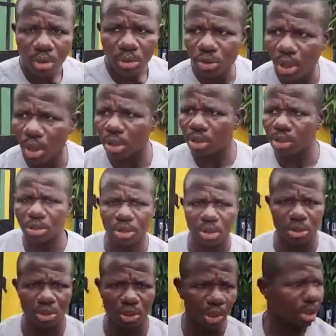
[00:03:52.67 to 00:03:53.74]
So
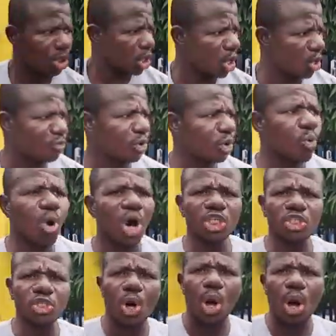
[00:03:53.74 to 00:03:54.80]
if you
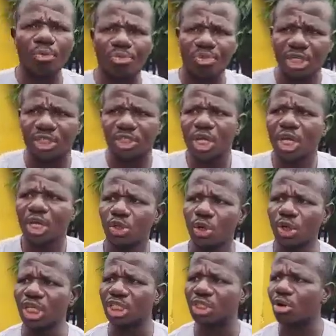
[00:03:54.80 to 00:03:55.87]
watch all this,
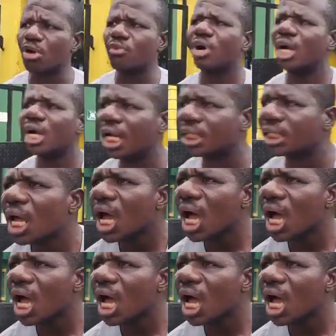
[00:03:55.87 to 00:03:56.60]
you discover that